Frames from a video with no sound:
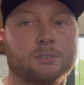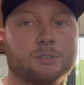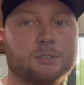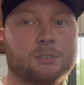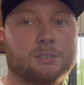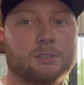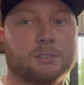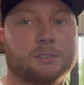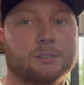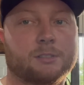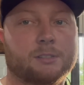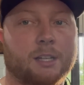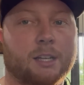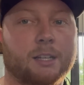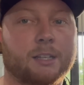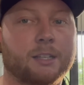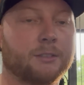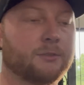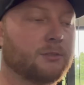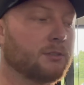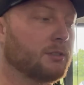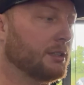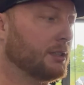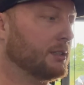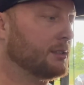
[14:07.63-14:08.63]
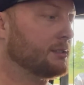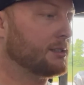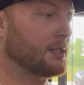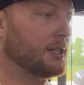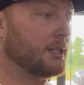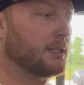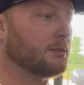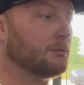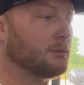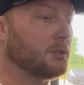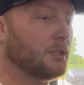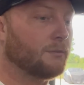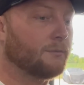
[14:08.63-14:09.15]
It's just, I get really
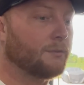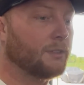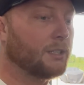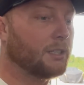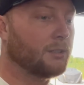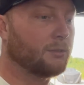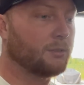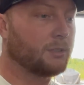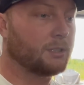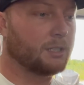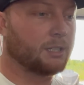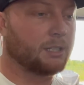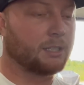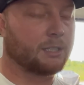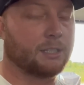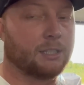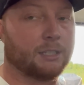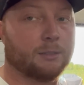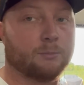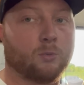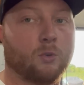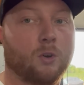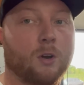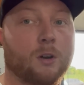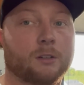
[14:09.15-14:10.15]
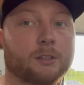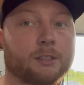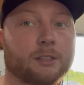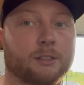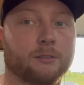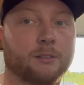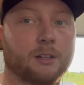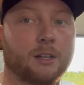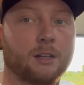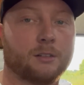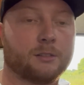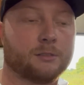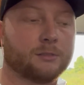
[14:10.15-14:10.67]
excited when I'm videoing and I keep walking
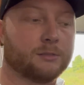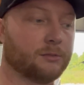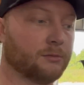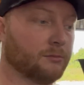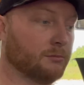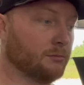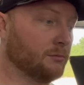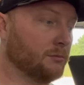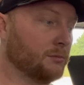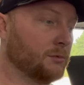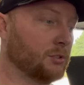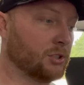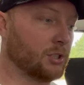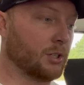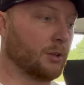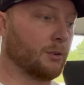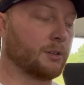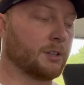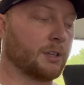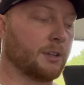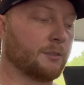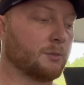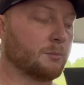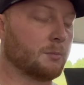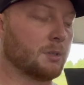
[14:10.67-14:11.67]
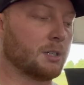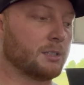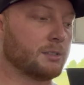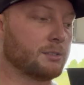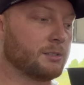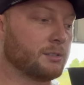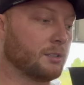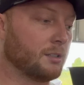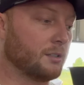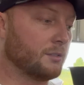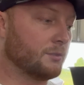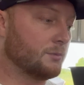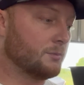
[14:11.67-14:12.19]
around and showing everybody
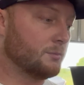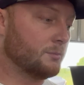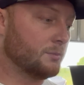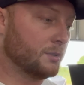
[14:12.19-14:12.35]
stuff.